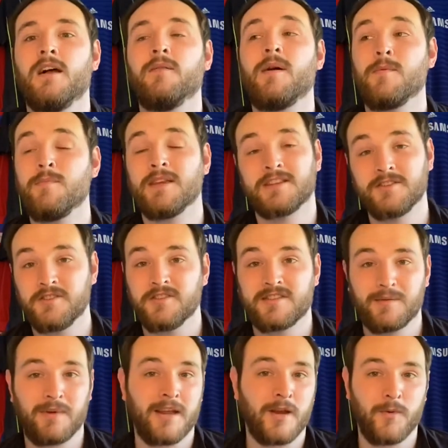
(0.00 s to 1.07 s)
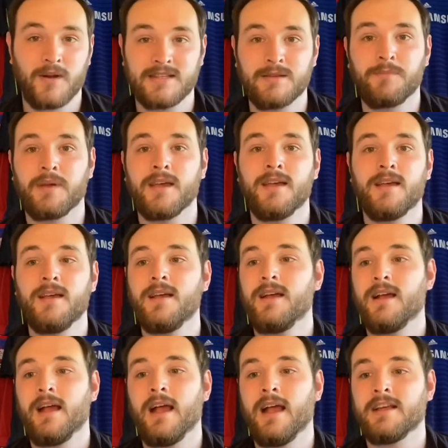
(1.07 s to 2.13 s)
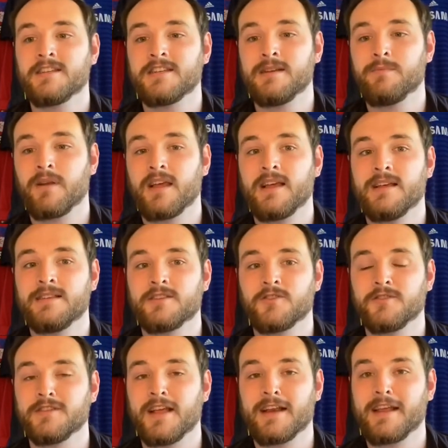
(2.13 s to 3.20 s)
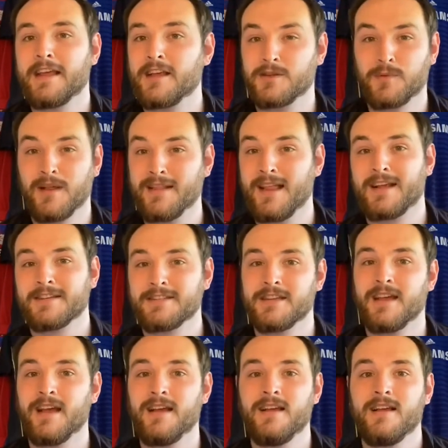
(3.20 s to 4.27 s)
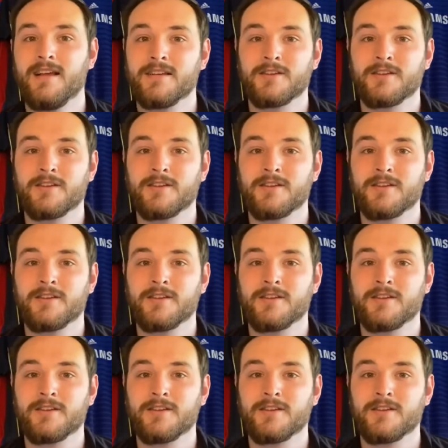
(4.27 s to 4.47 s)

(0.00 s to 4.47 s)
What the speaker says: My missus used to play quite a bit. She played Sunday League as well last year.